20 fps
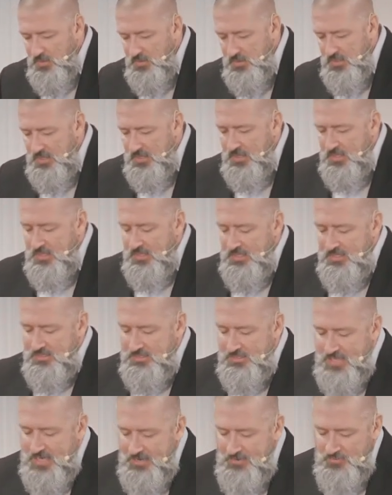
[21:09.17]
that
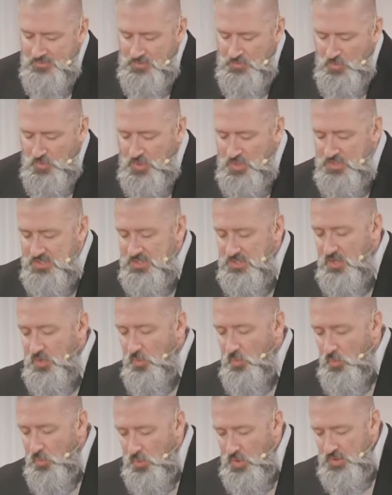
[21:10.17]
David was
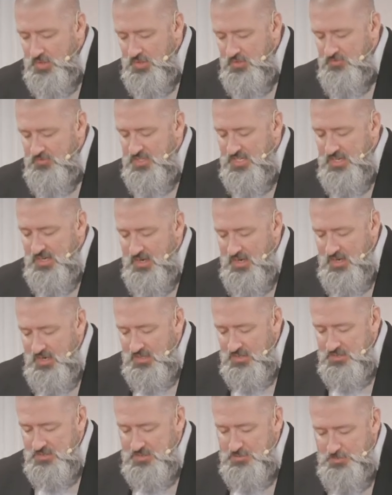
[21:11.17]
one of
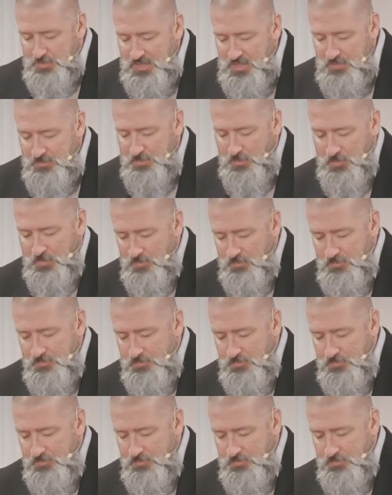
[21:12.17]
God's people.